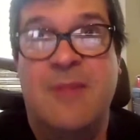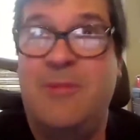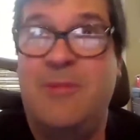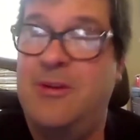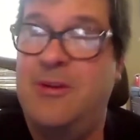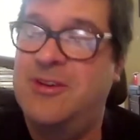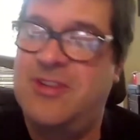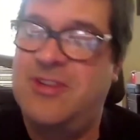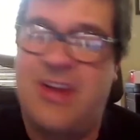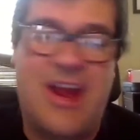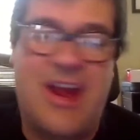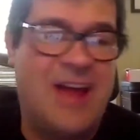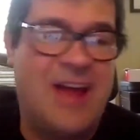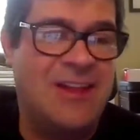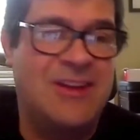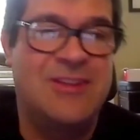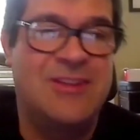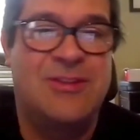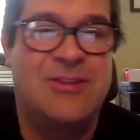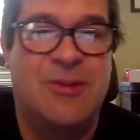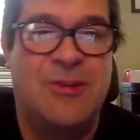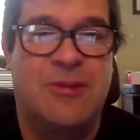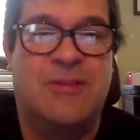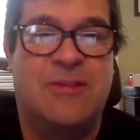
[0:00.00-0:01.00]

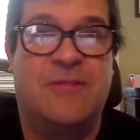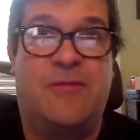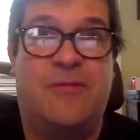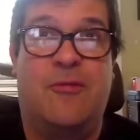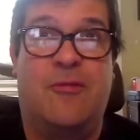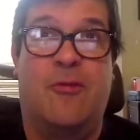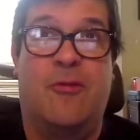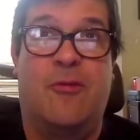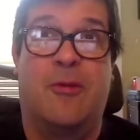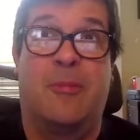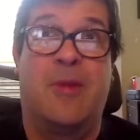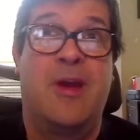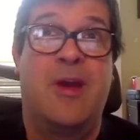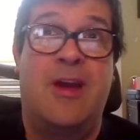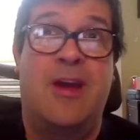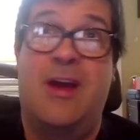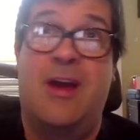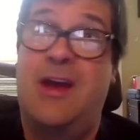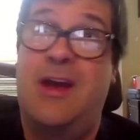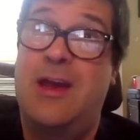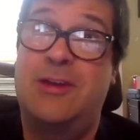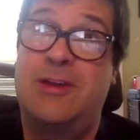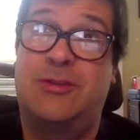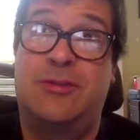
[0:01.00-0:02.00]
Personalities start to form
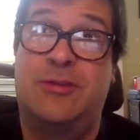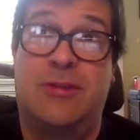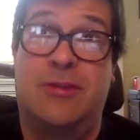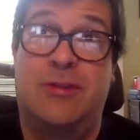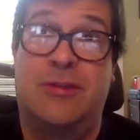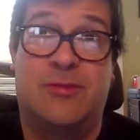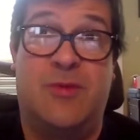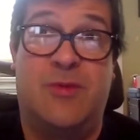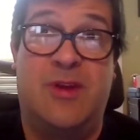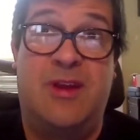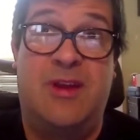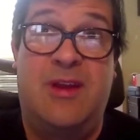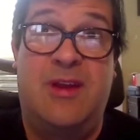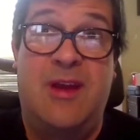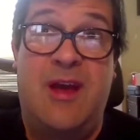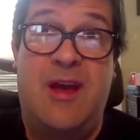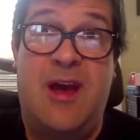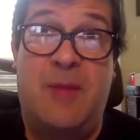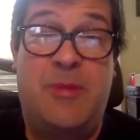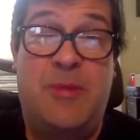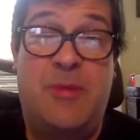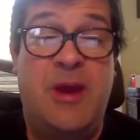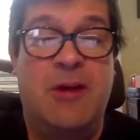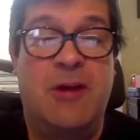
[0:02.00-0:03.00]
as soon as we
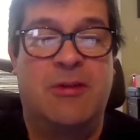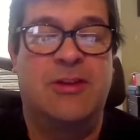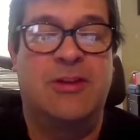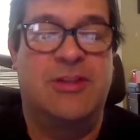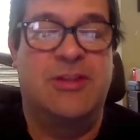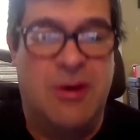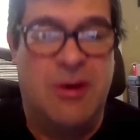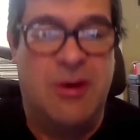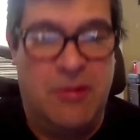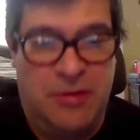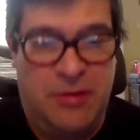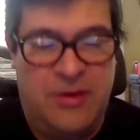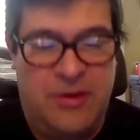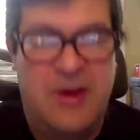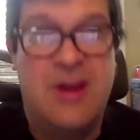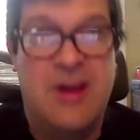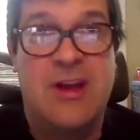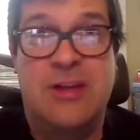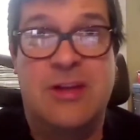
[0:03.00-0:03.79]
appear on this earth.